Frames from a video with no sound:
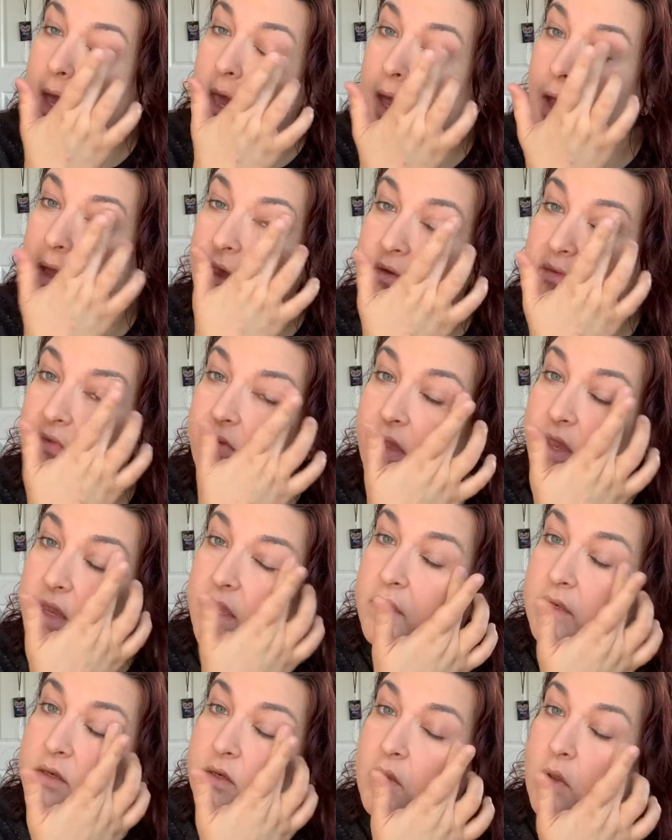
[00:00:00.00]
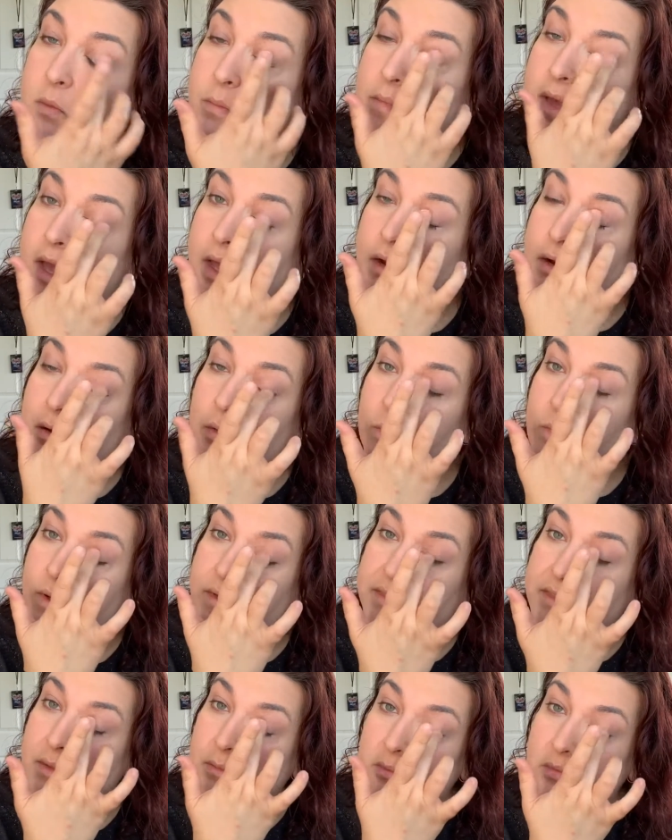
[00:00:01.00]
I find no matter
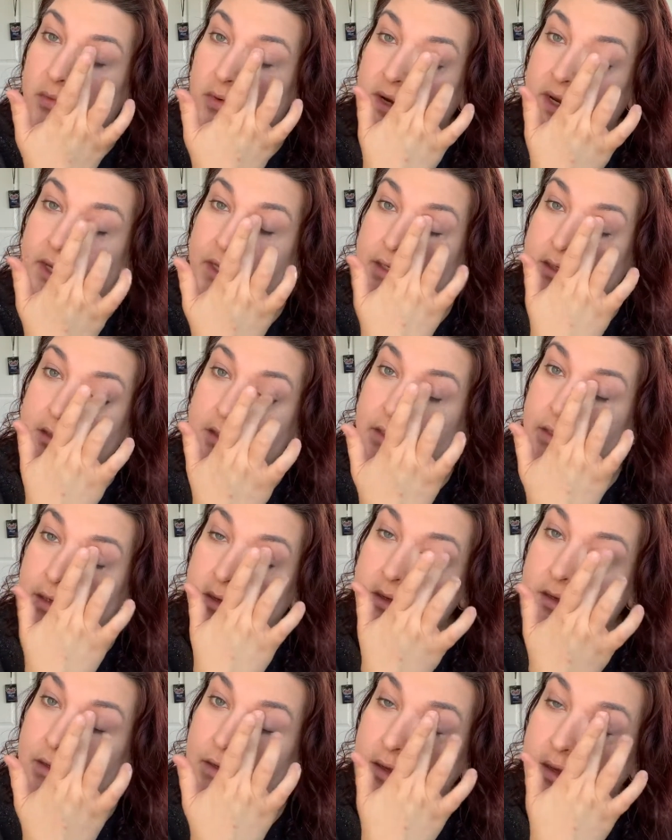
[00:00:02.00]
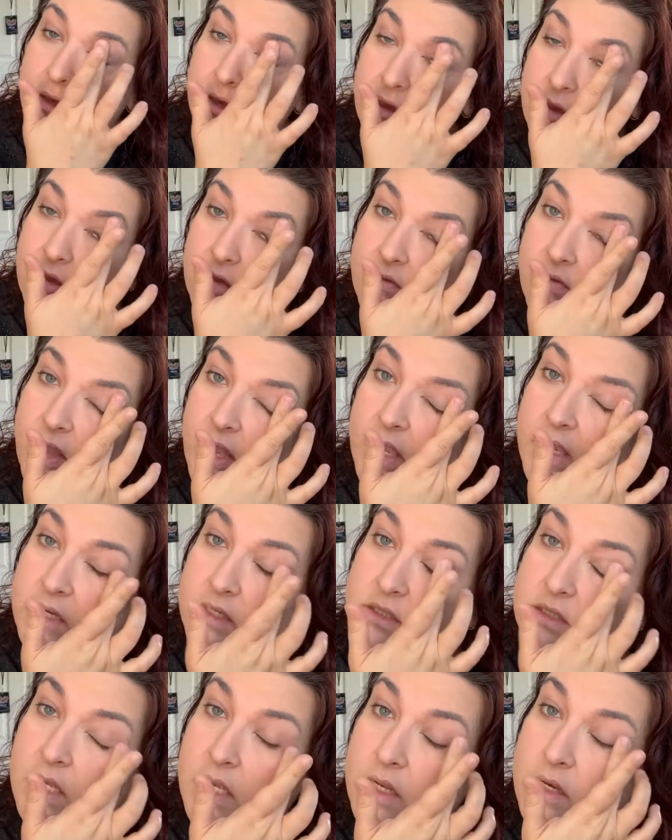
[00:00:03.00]
what the brand of
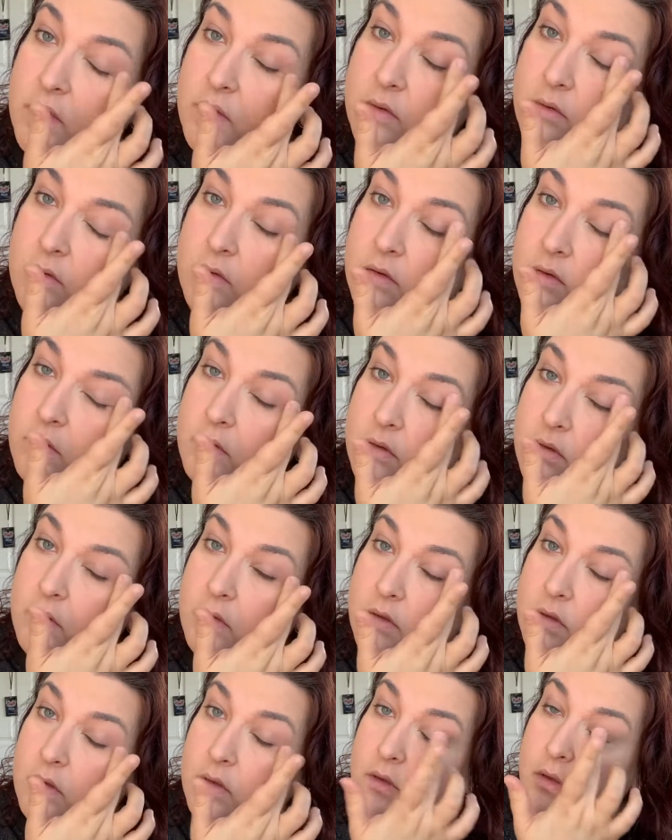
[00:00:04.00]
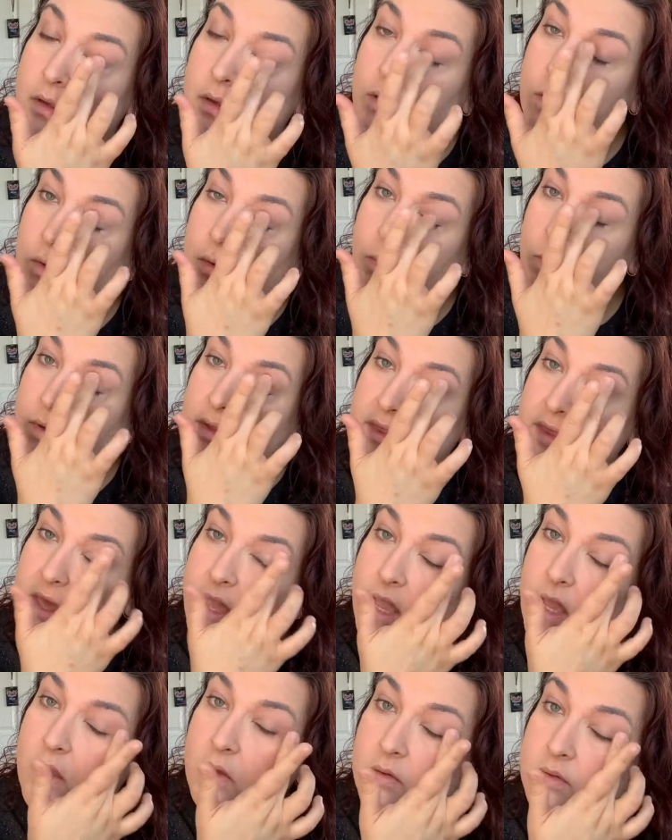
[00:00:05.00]
eyeshadow,
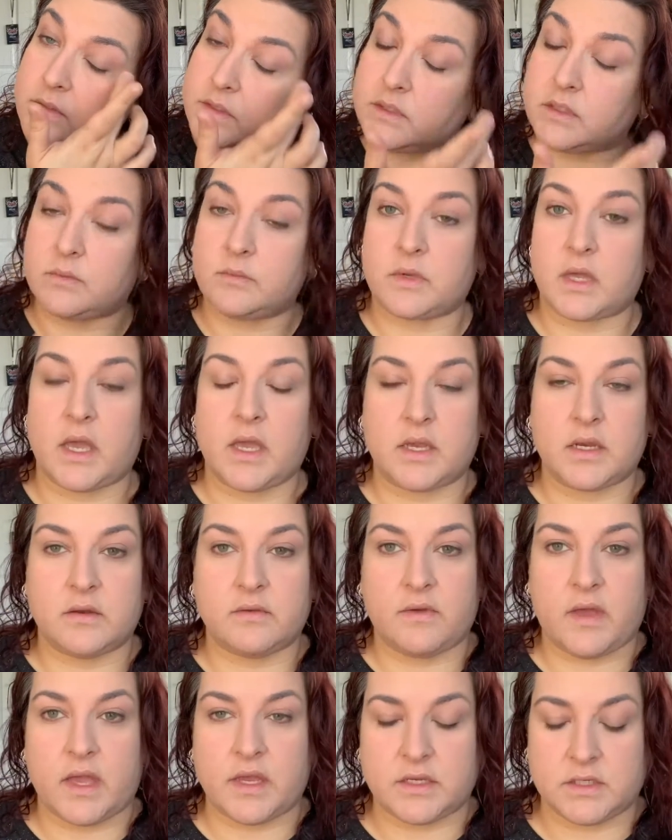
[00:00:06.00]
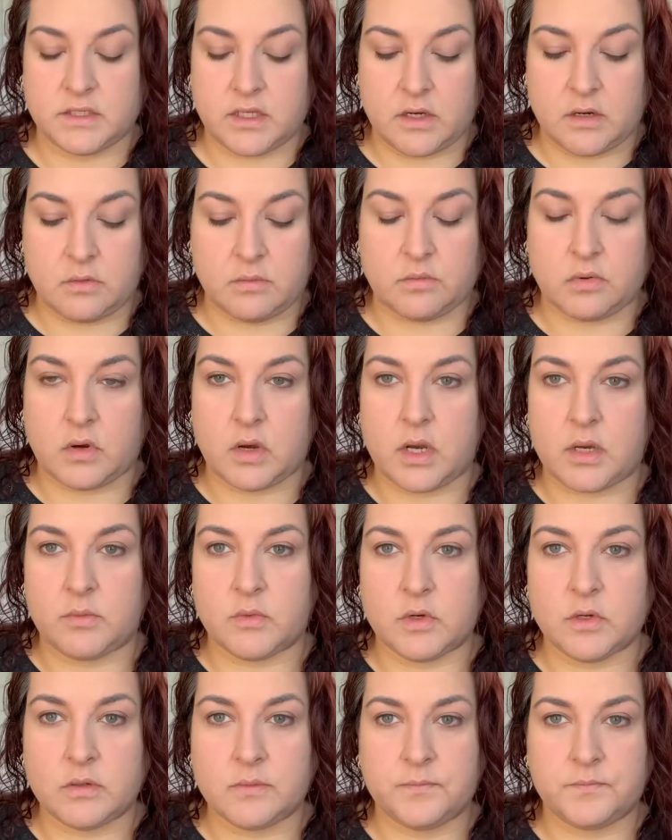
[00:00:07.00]
without some kind of eyeshadow
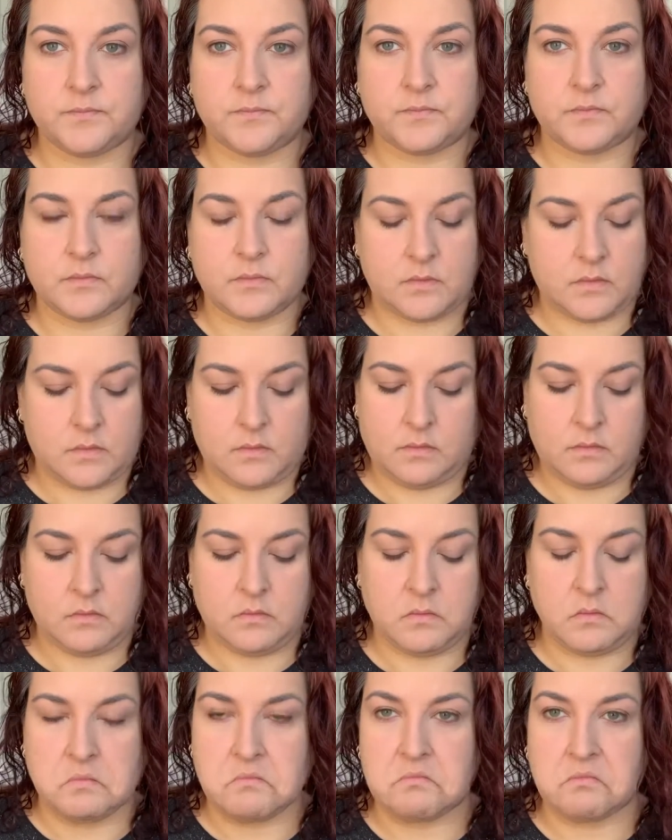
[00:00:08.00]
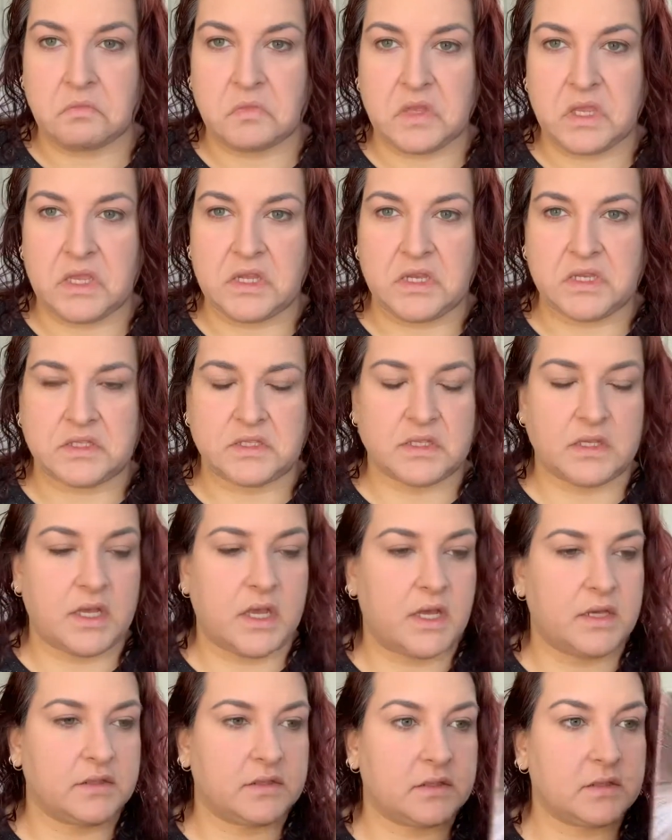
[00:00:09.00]
primer, it doesn't
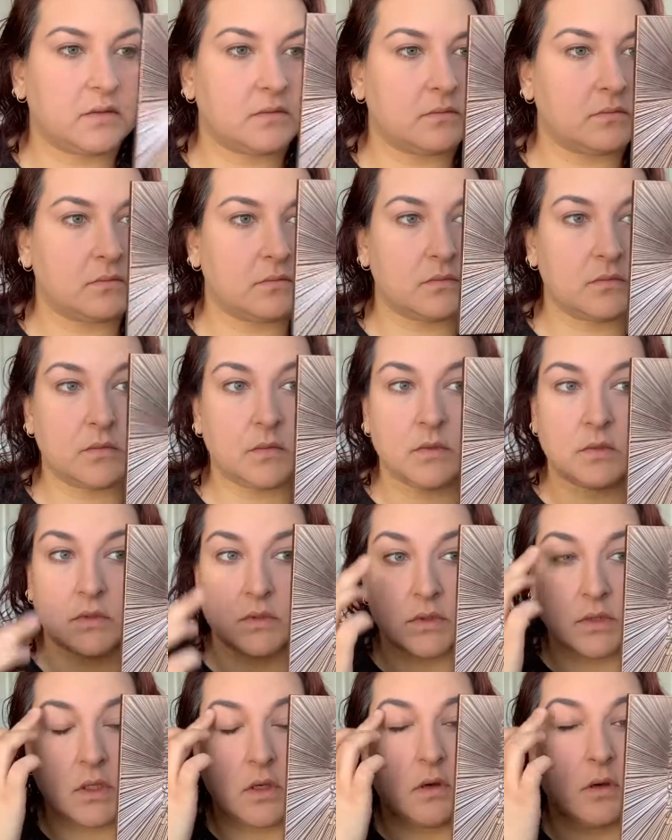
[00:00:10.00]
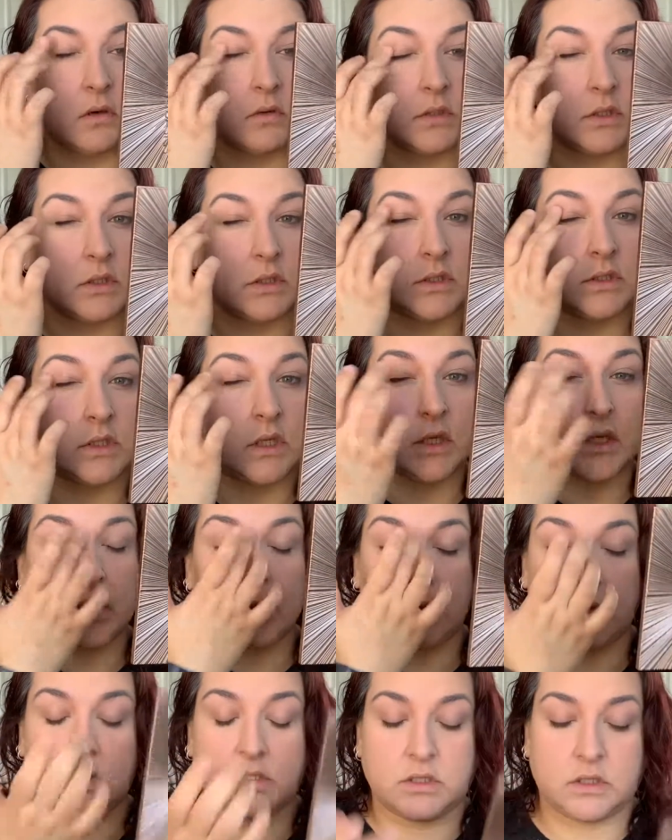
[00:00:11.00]
last. So just checking to
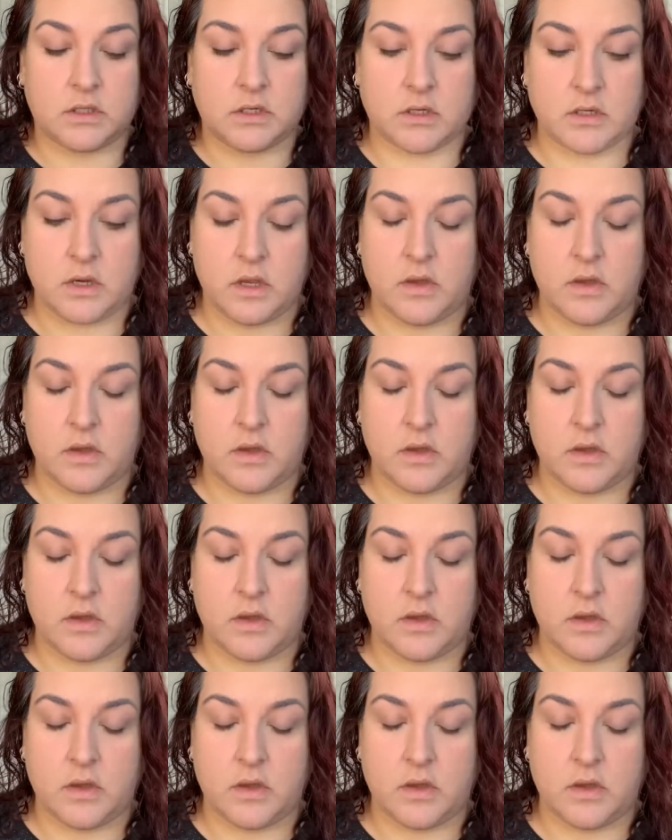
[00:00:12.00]
make sure.